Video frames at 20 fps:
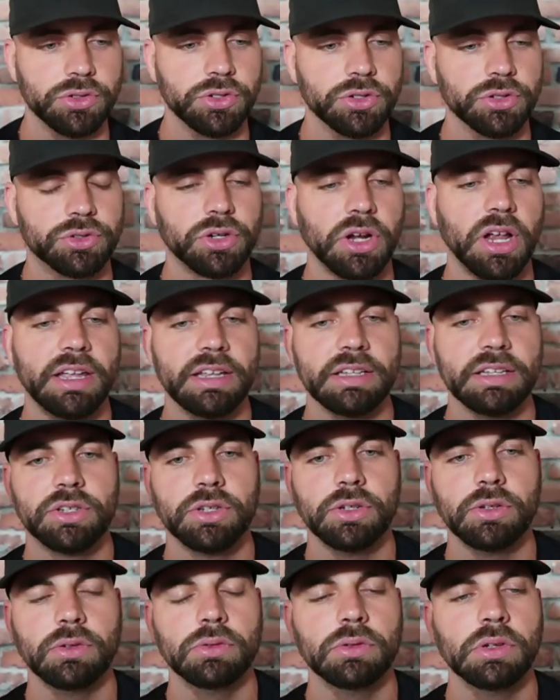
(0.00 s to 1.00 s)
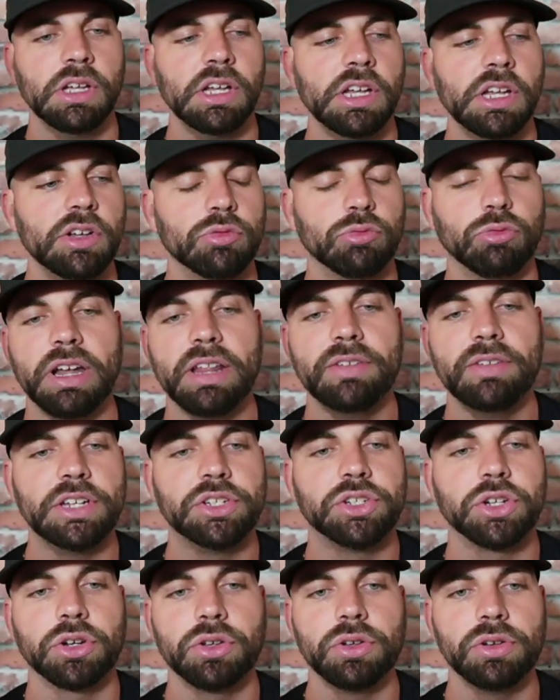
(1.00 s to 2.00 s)
You're trying to
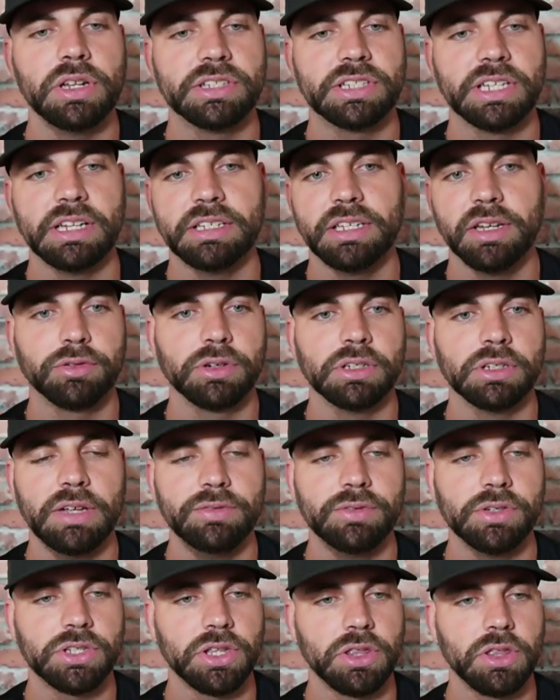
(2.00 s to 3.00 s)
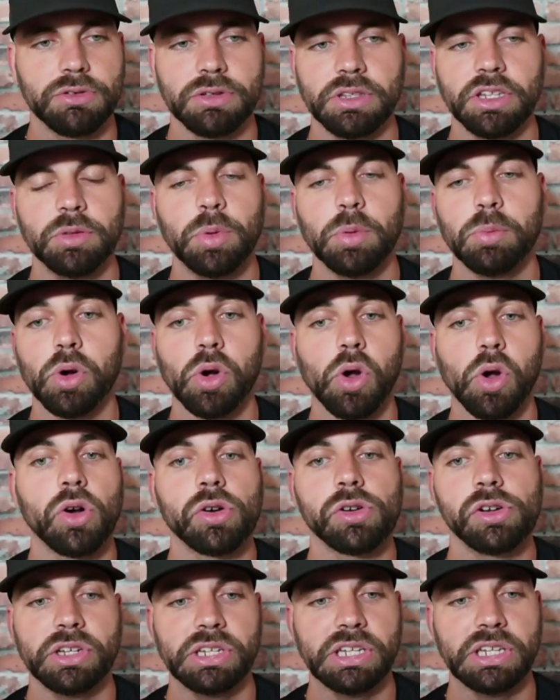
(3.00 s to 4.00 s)
renovate your units at a different level so they're a little bit more
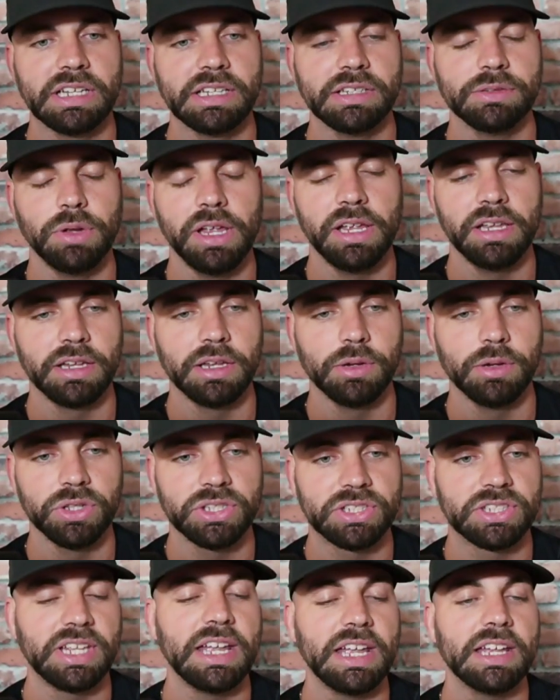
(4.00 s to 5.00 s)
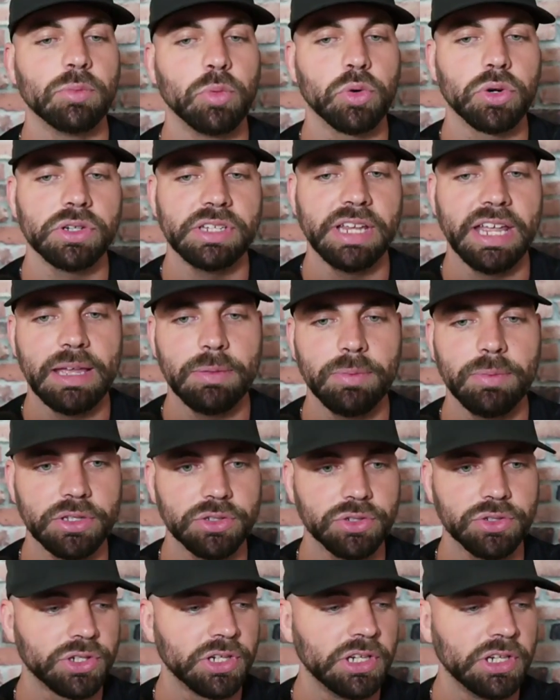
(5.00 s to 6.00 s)
hardened and can withstand more
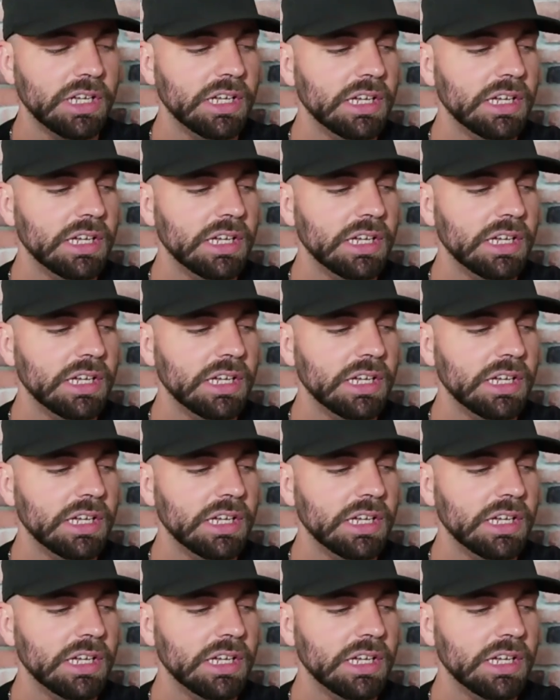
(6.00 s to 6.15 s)
damage.